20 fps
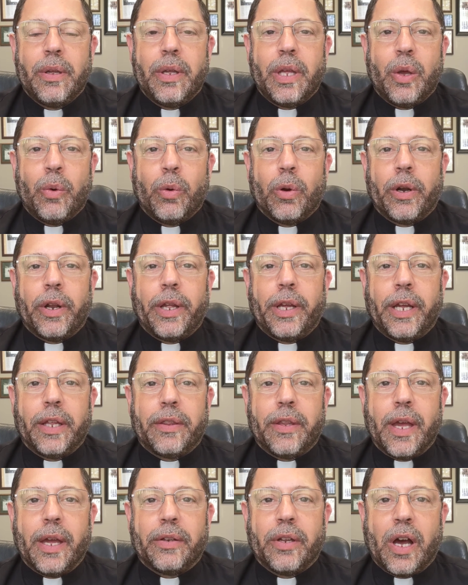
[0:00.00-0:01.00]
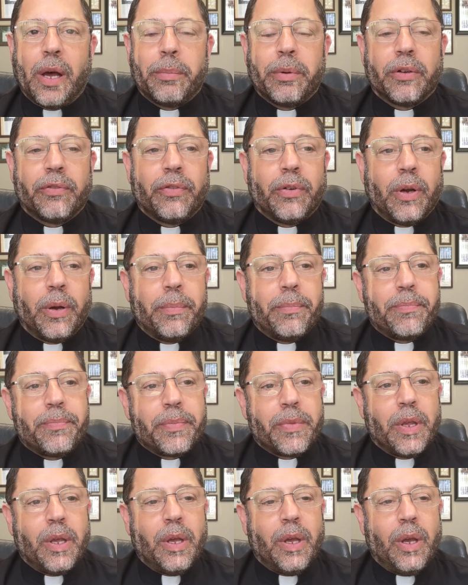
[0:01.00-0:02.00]
And where did I get that topic from?
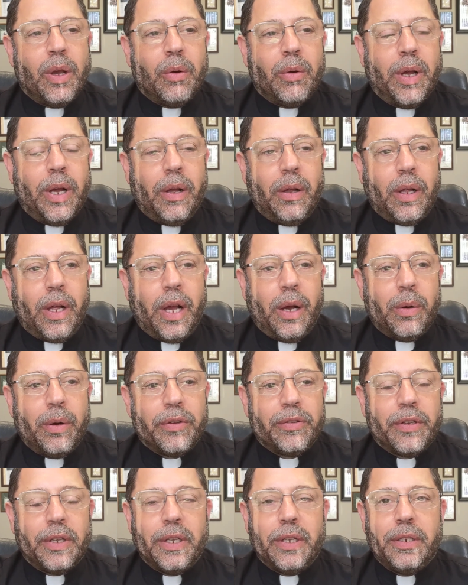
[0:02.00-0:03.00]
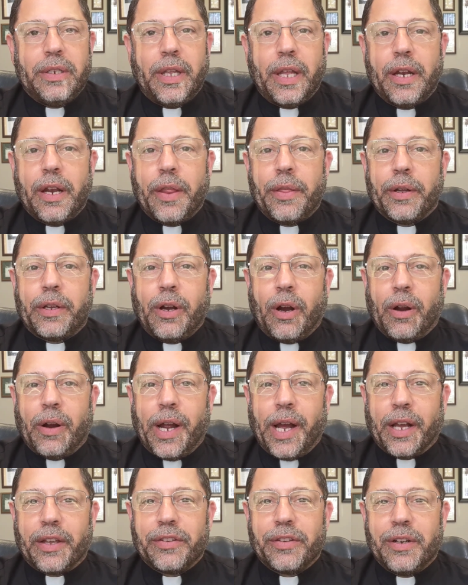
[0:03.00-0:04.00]
Well, I was in yet another car
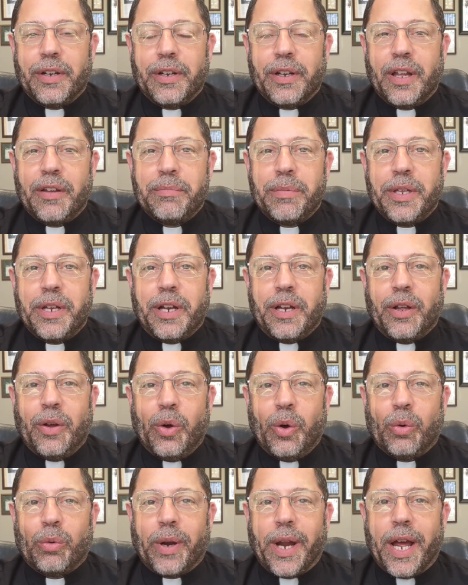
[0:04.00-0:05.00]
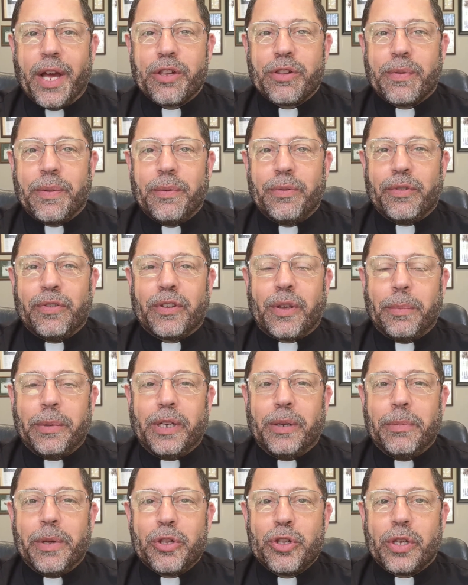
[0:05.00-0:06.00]
accident. I've been in a whole rash of them since
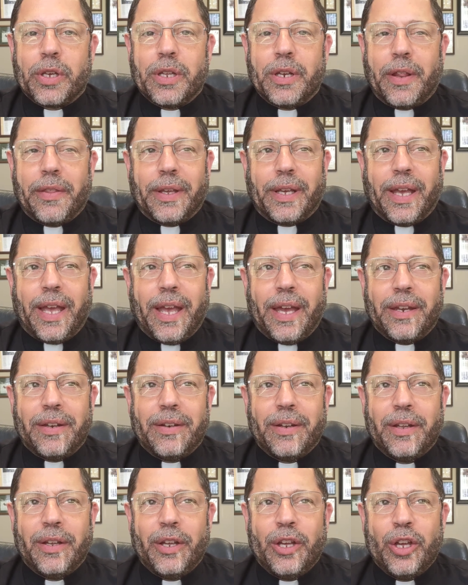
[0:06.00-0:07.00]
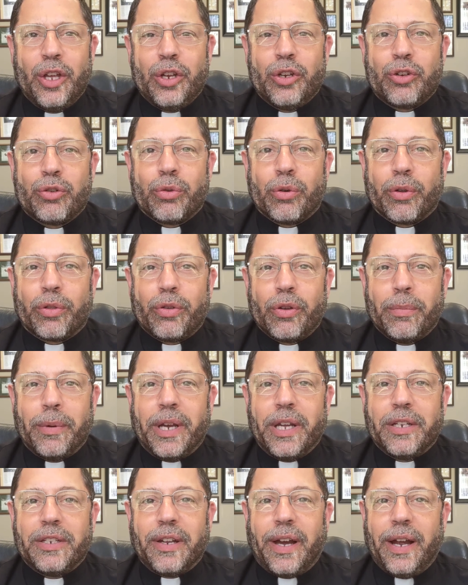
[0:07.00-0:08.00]
coming to Michigan. I think I had 2 or 3
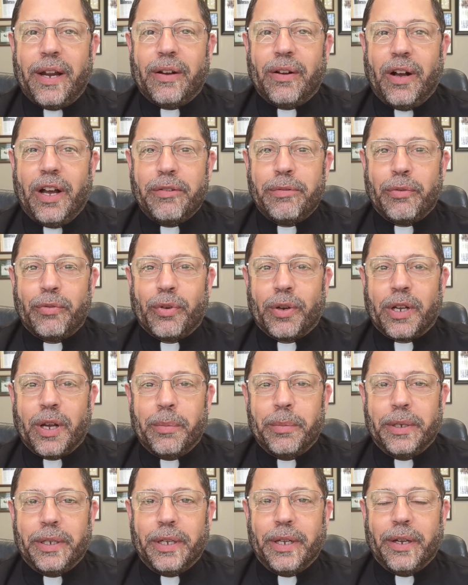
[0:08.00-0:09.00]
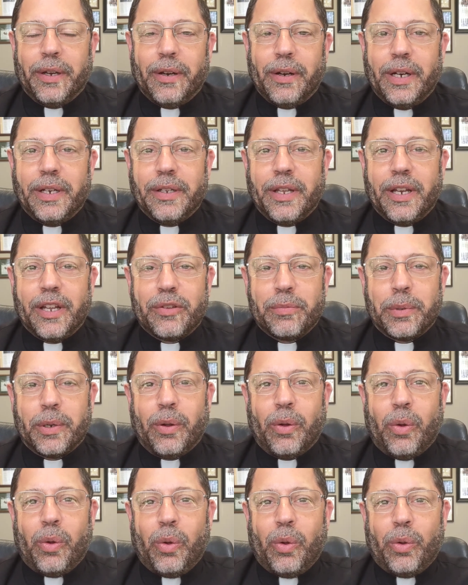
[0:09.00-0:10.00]
my entire life before coming here, and then it's been
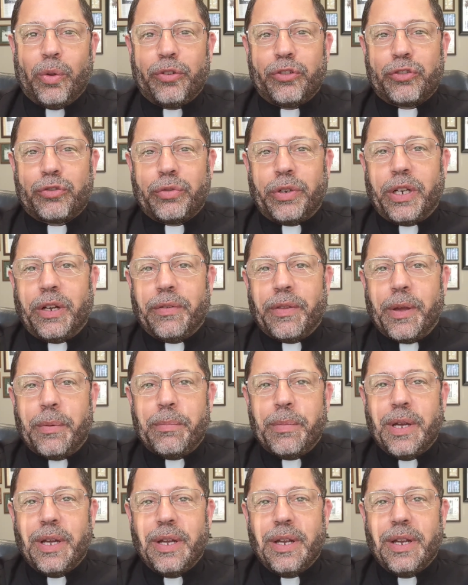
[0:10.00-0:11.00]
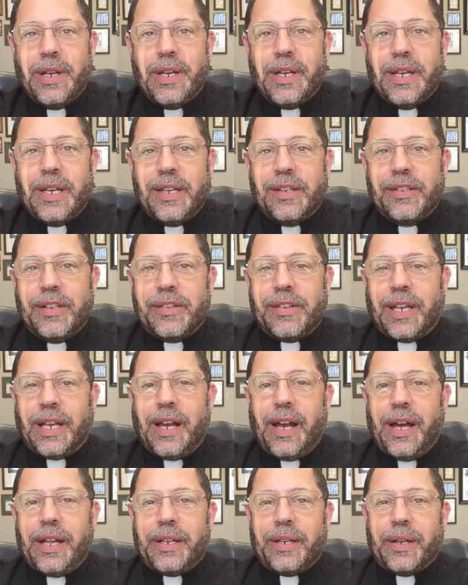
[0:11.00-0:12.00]
a whole string of them since I
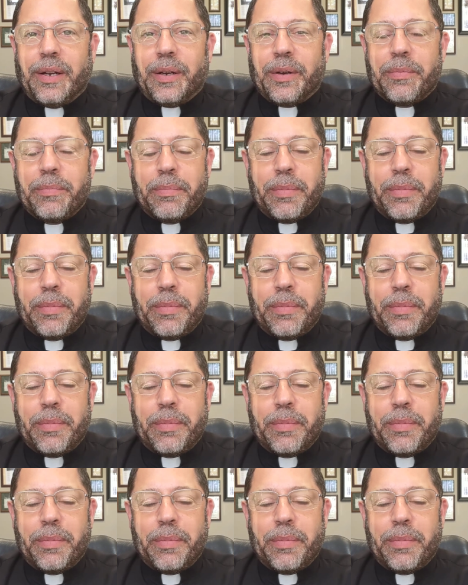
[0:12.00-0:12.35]
got here.